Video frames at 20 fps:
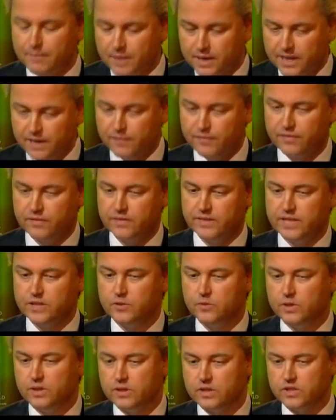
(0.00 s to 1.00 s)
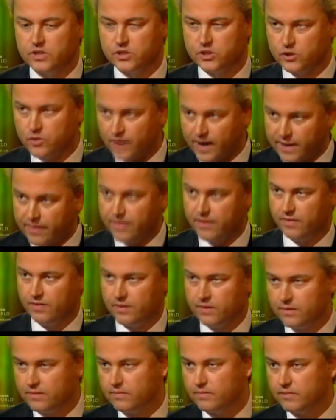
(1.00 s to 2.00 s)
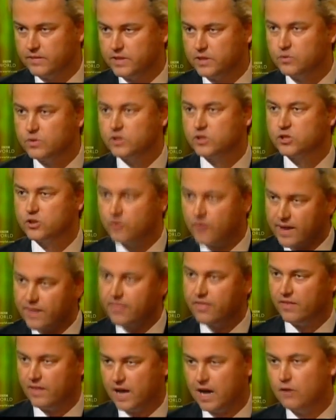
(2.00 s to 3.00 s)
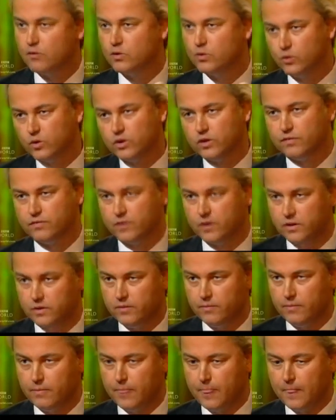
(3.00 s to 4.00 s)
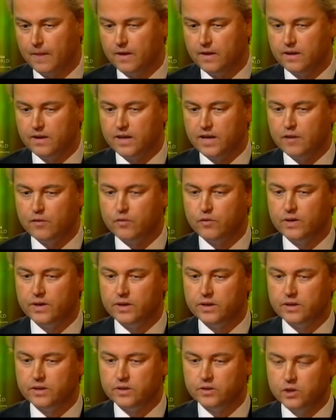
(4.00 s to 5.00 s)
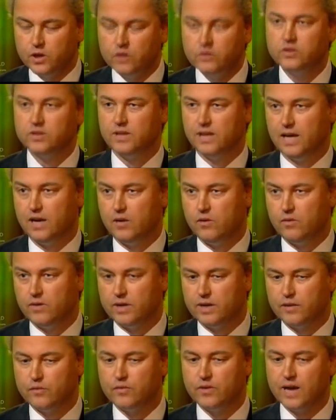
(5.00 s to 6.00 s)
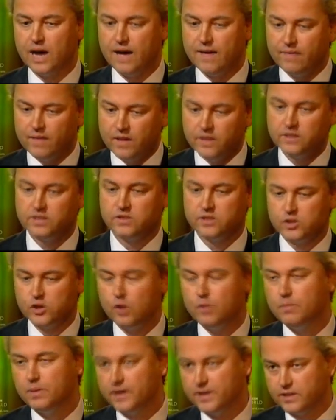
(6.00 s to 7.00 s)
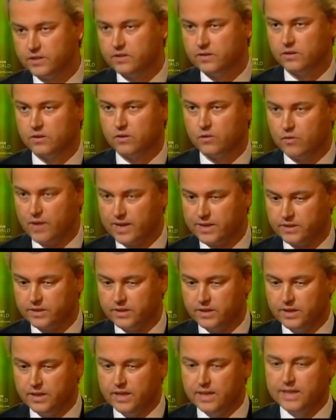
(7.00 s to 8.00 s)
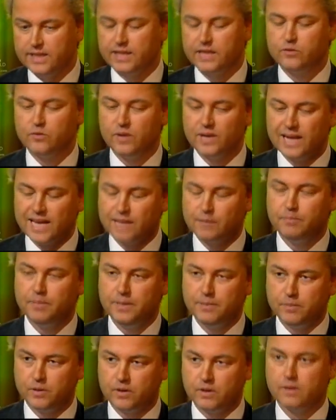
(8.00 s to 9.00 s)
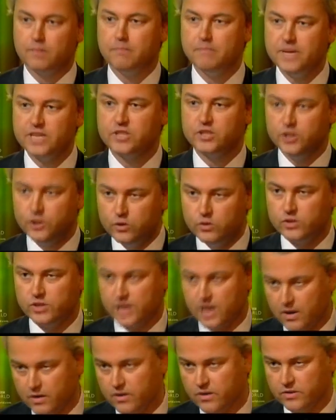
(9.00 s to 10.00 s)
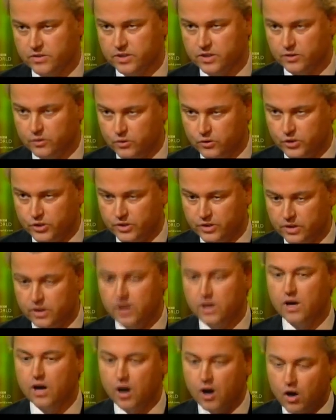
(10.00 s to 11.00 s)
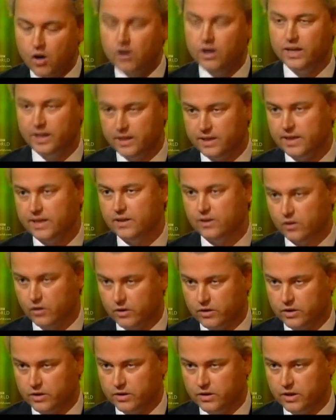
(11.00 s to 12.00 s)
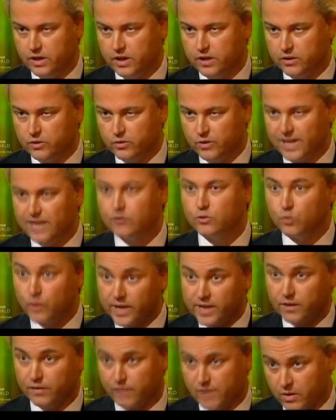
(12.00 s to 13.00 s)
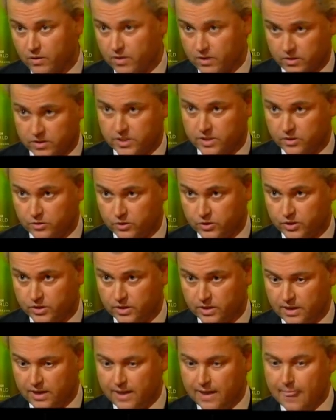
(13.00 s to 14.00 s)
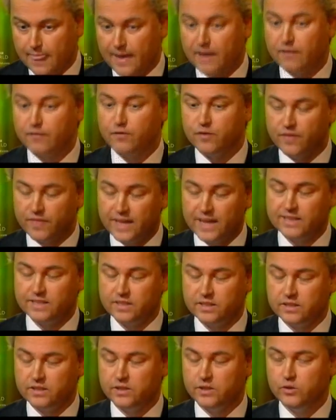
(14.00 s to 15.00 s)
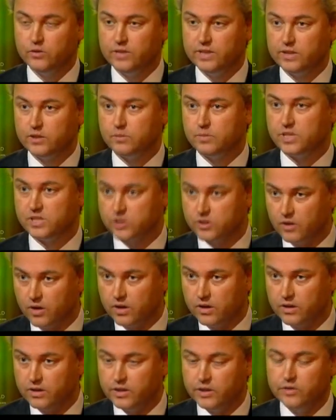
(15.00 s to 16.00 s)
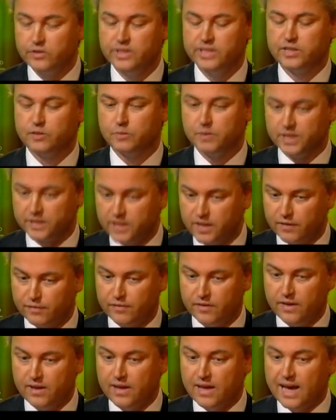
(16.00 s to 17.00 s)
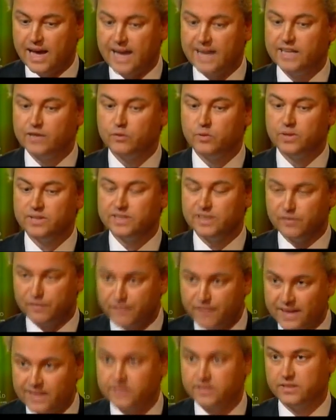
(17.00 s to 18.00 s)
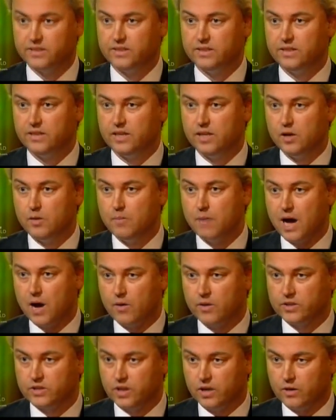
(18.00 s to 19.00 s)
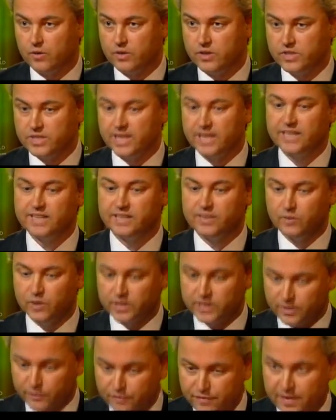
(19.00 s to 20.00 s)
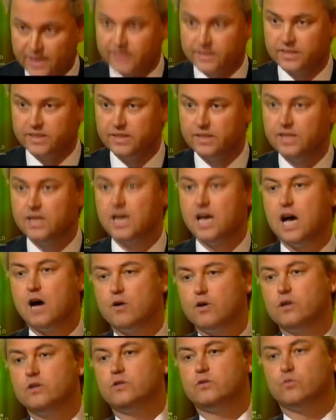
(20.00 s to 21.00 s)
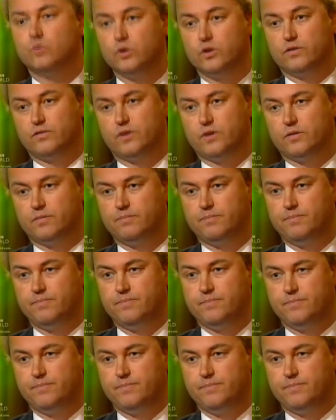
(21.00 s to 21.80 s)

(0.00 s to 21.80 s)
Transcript: I believe this will strengthen our rule of law if we don't allow, and if we are not so politically correct, that we let people misuse our constitution only in order to get rid of our constitution. And for that, you need to be strong, you need to be tough, and it will defend our tolerance, and it will defend our rule of law.